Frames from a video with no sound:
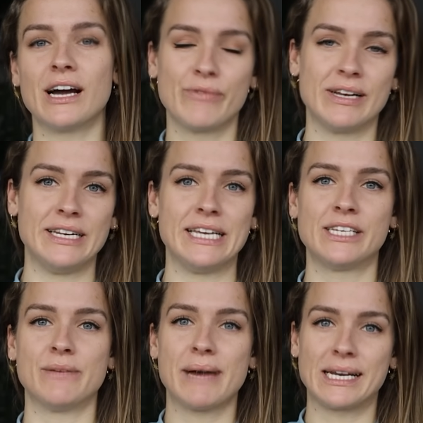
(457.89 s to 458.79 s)
I really
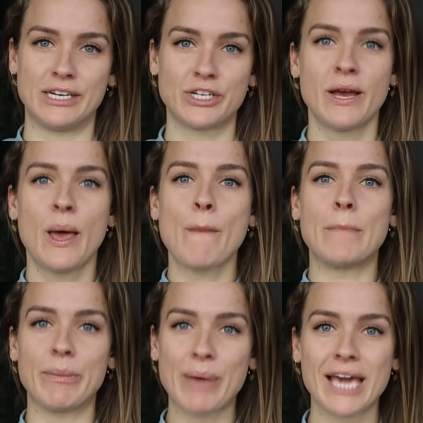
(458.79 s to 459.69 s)
need to manage
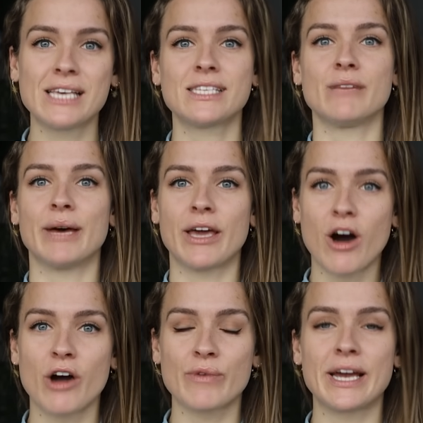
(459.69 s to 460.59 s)
my pace and my
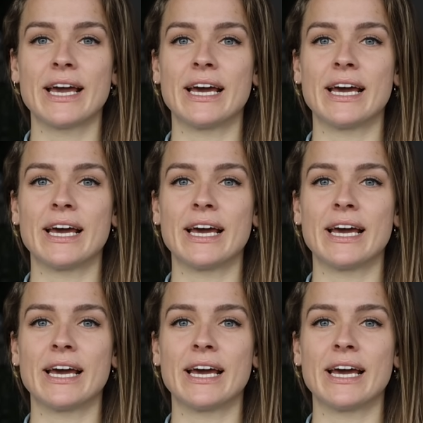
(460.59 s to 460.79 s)
heart rate,